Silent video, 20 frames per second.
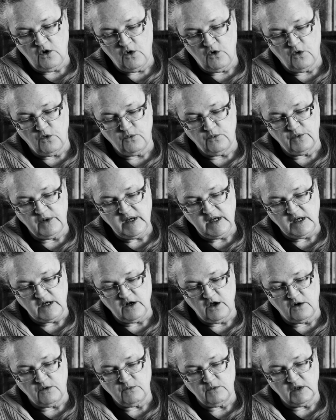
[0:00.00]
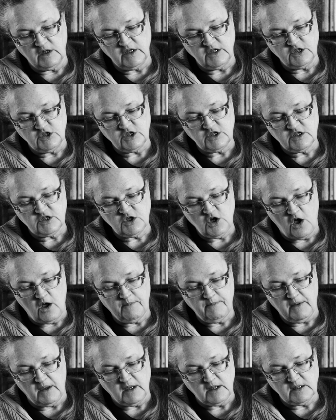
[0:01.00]
or read on religious
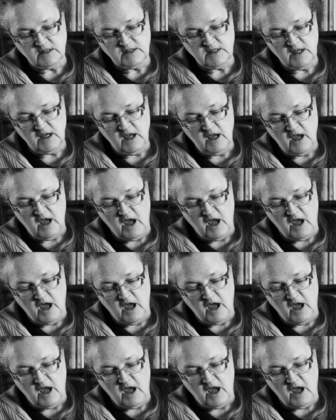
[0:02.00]
topics